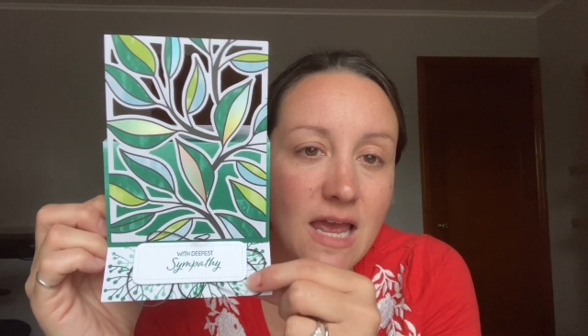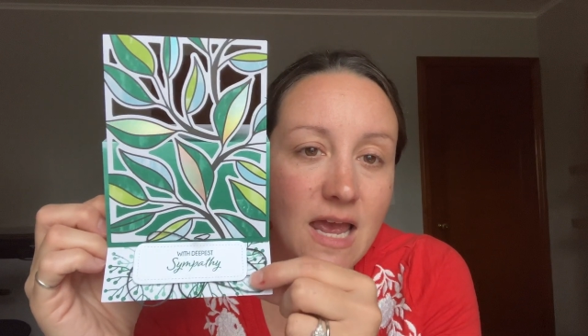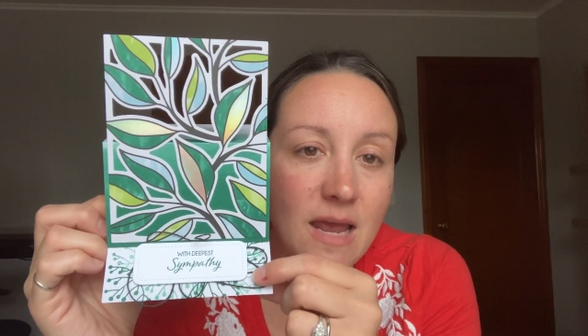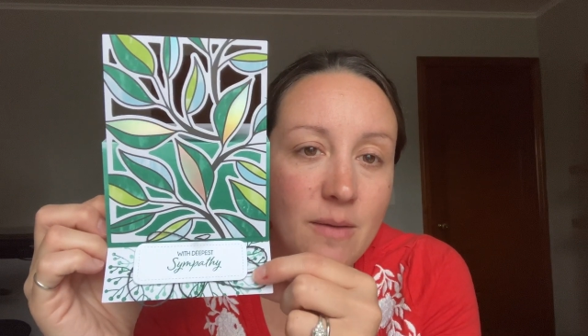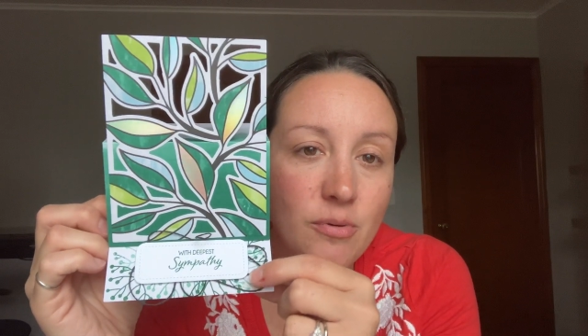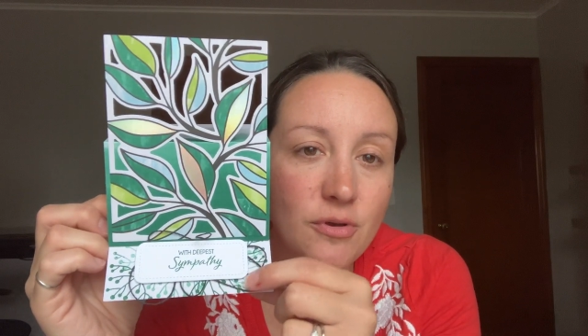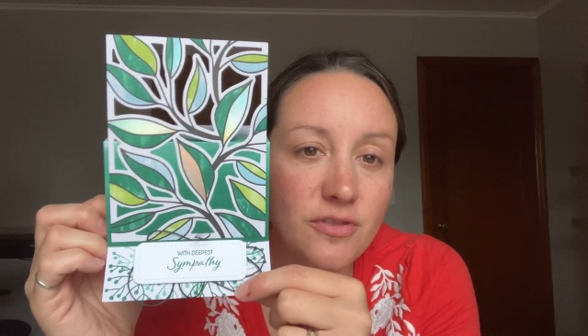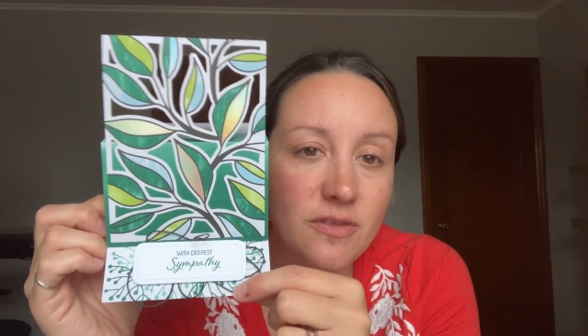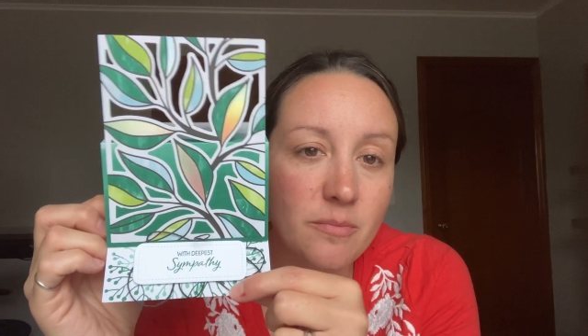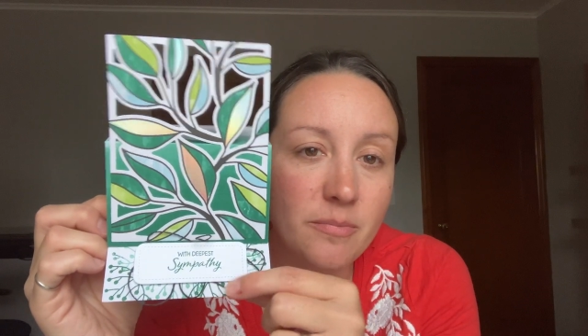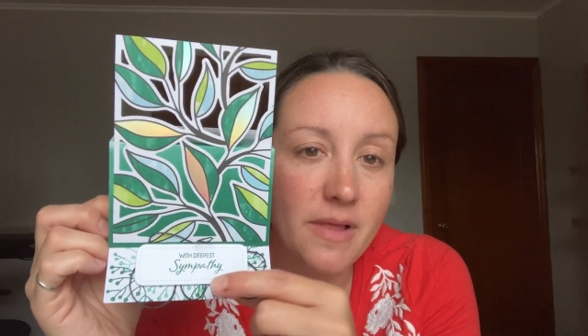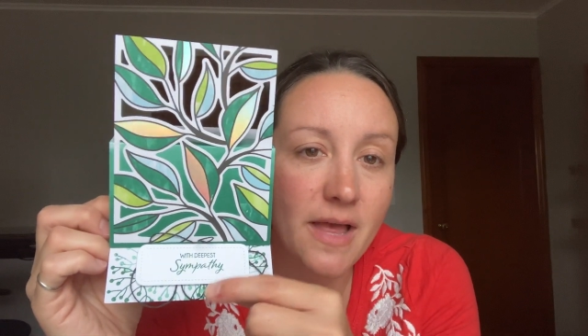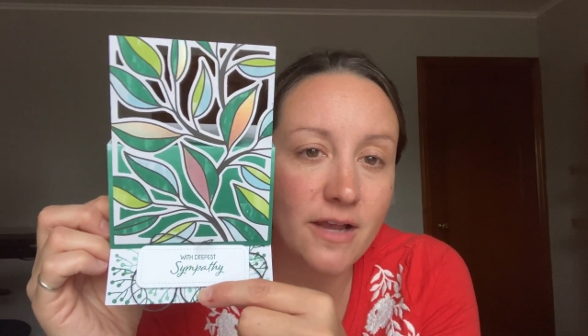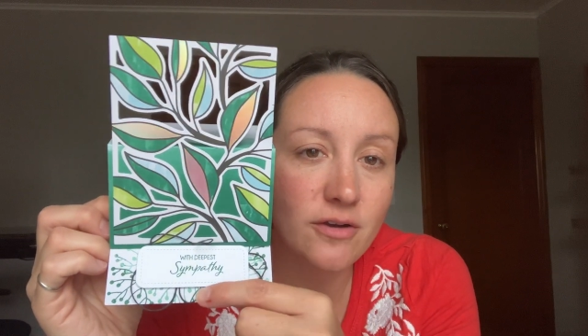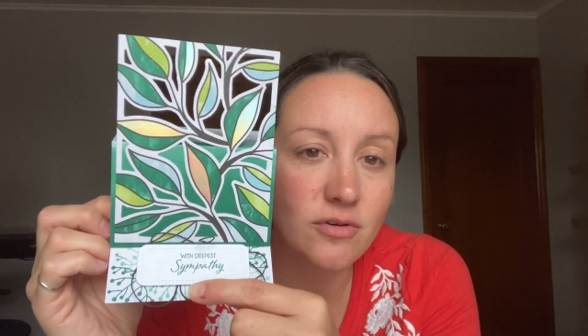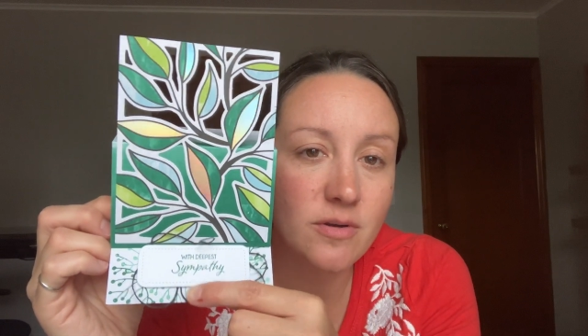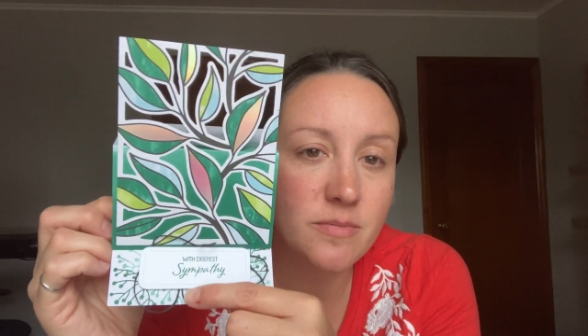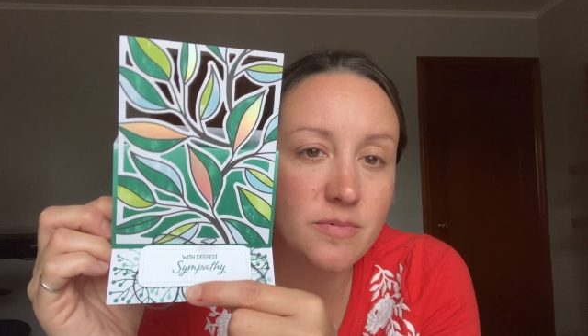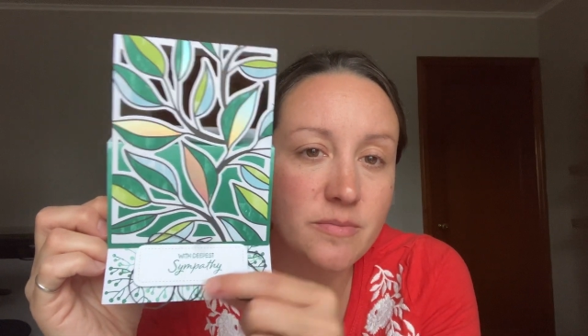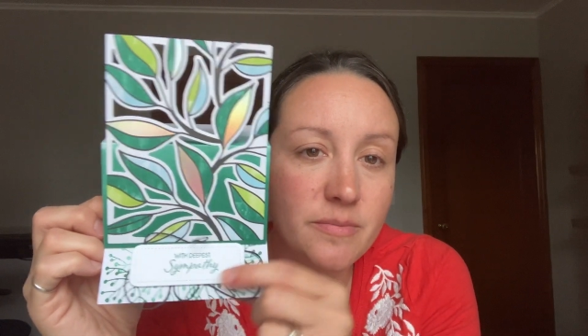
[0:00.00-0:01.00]
I put the
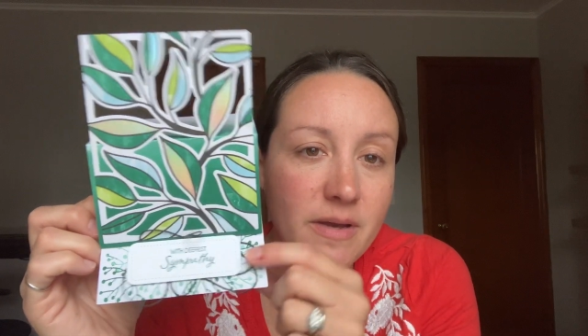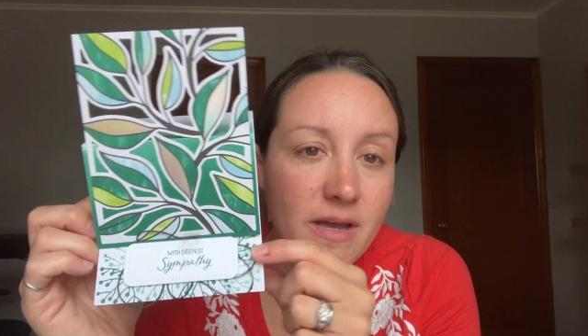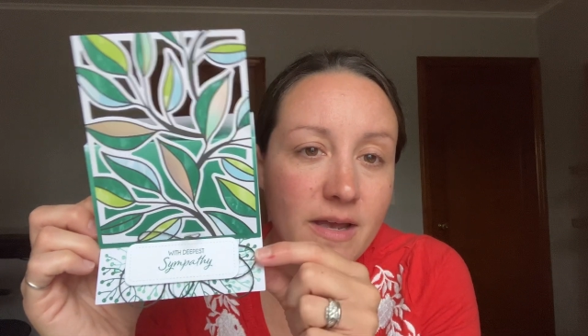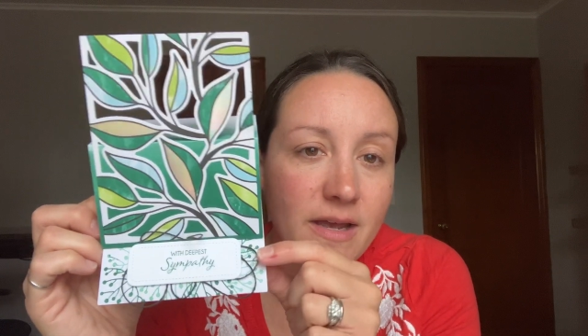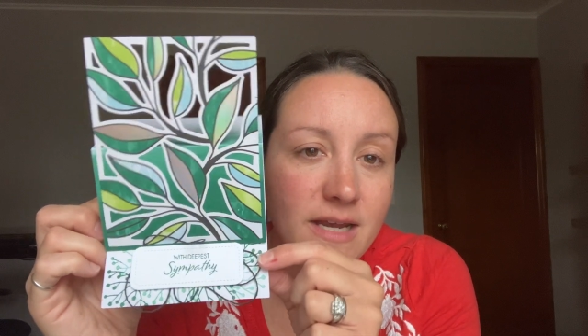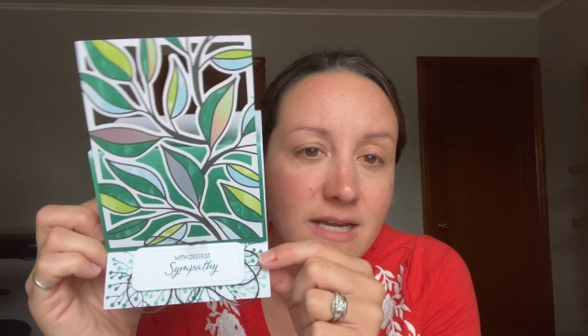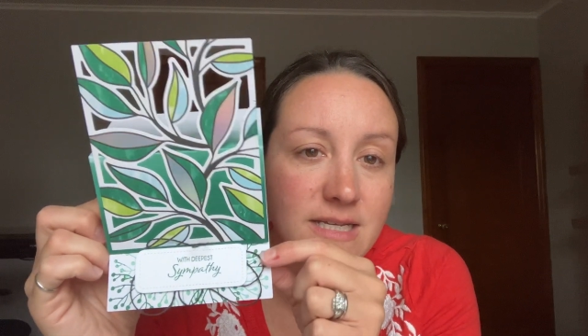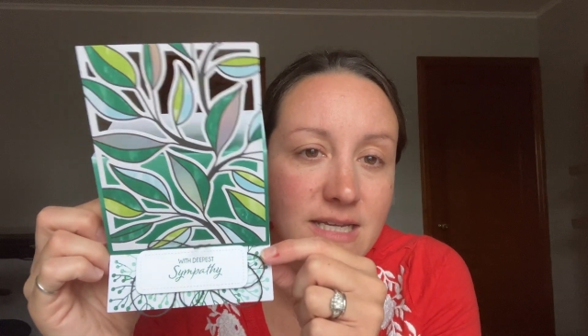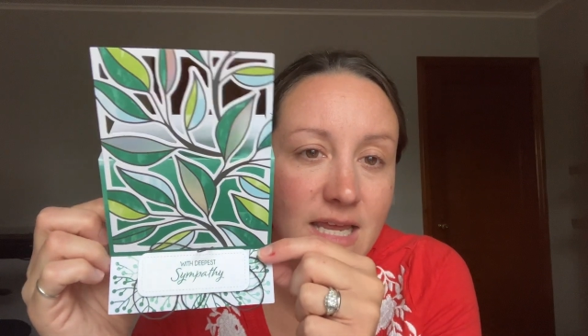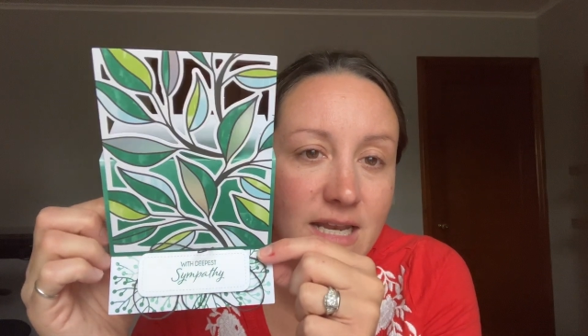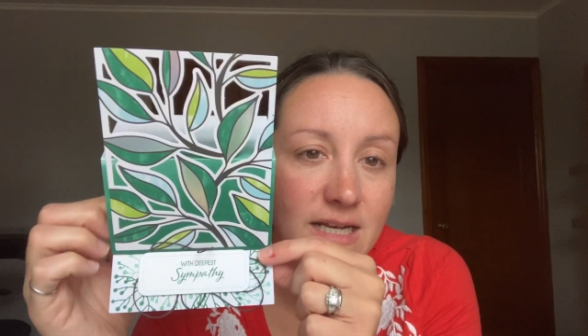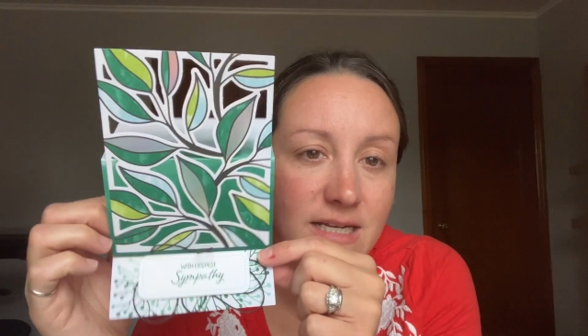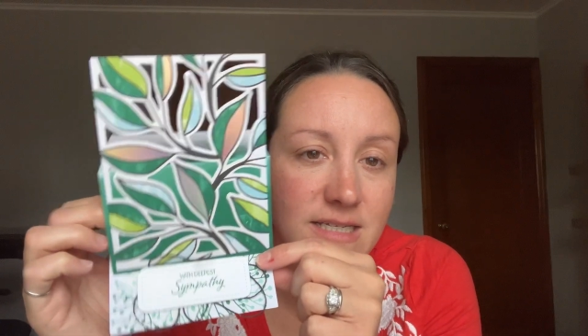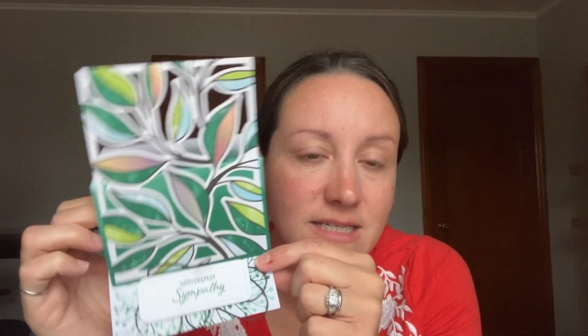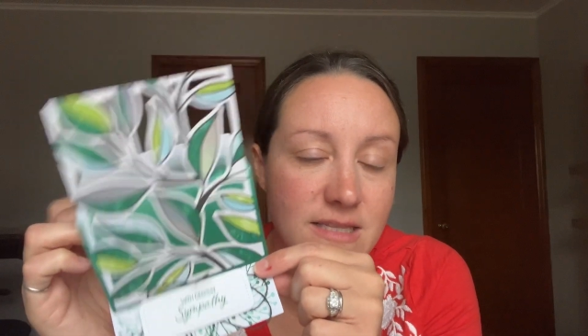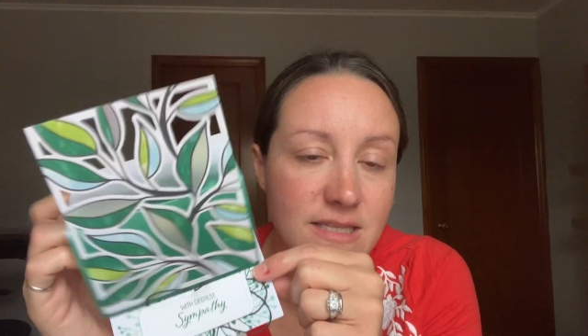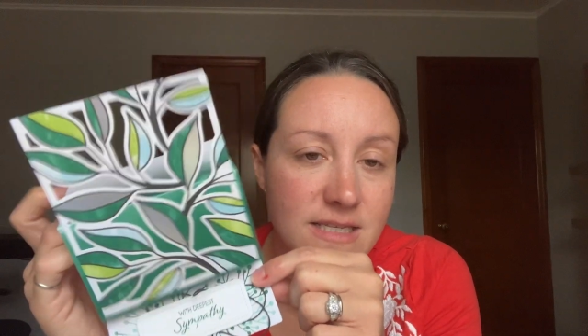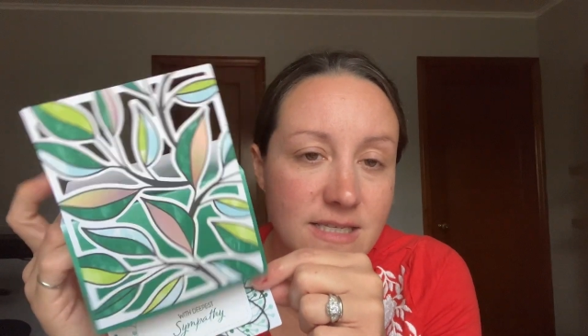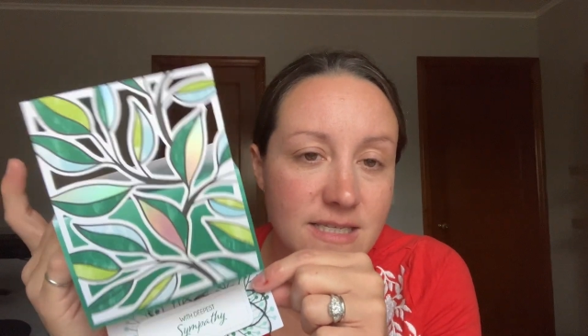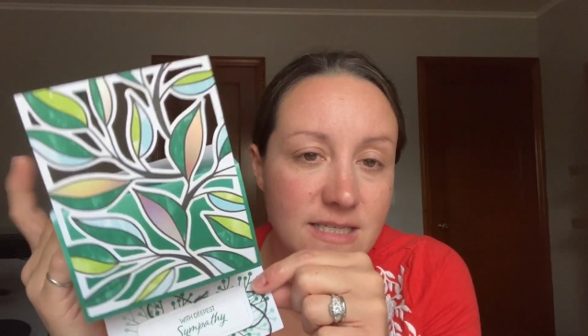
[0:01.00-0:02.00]
black ribbon behind, and I
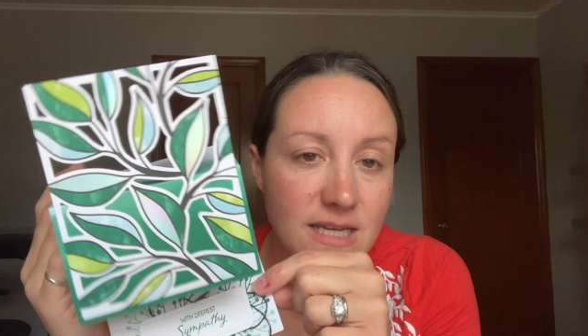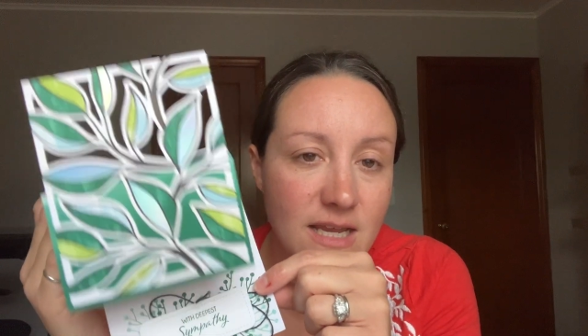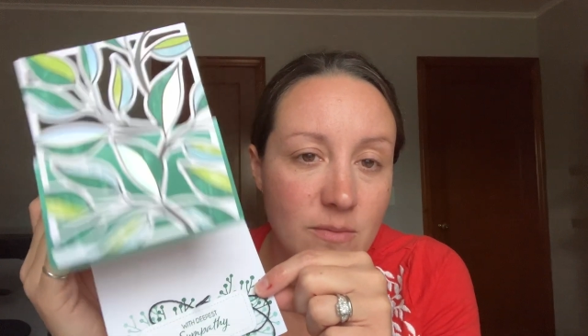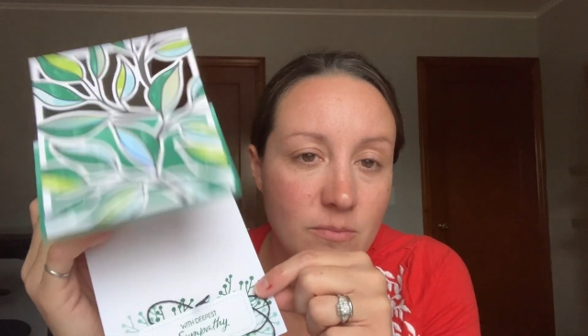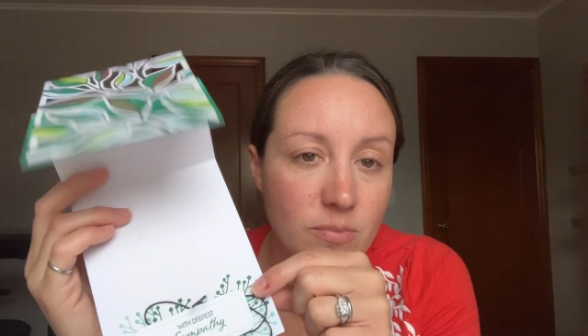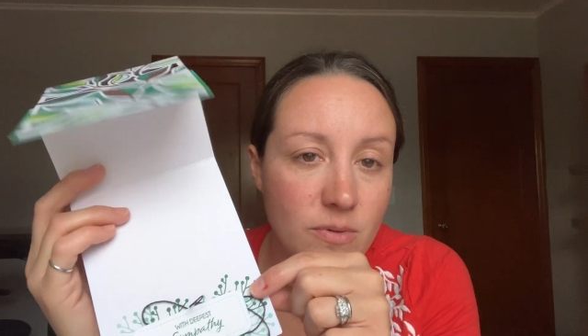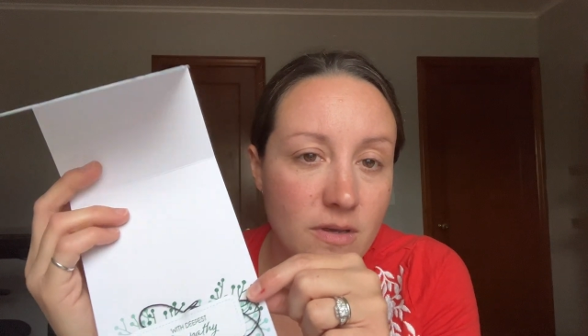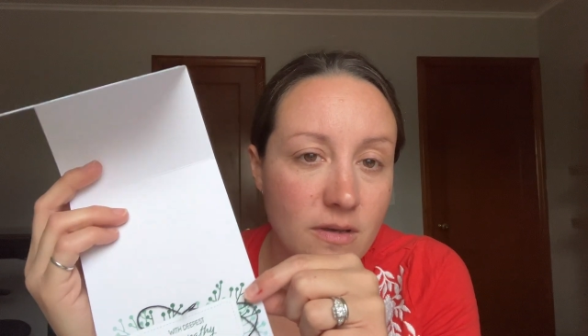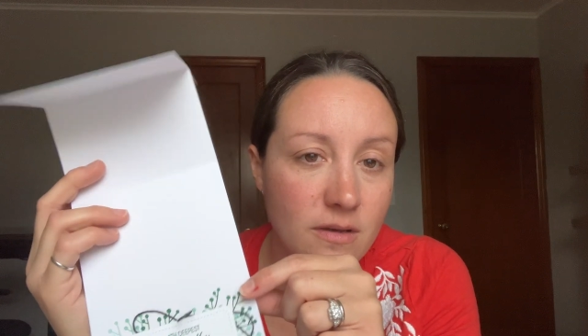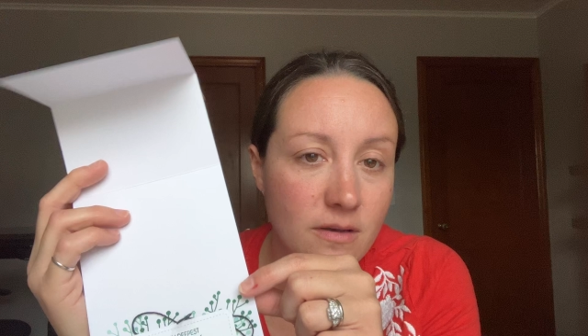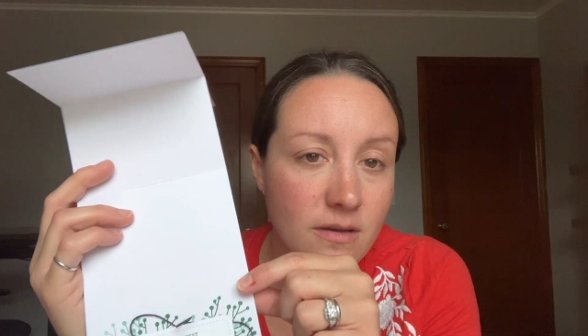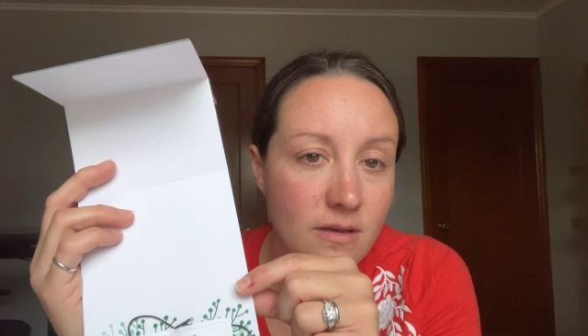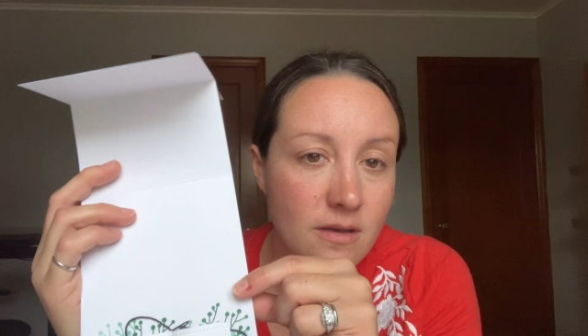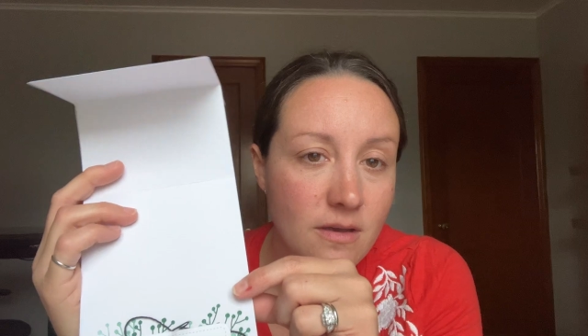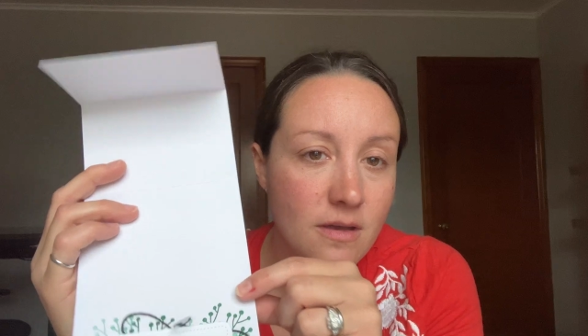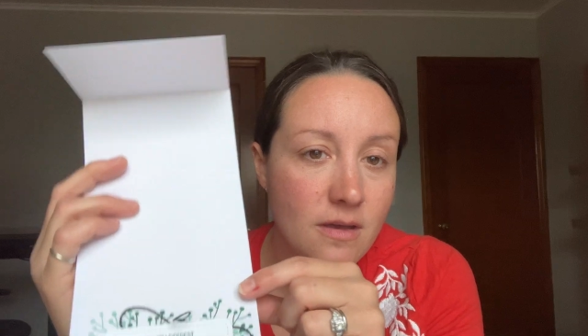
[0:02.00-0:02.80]
did the stamping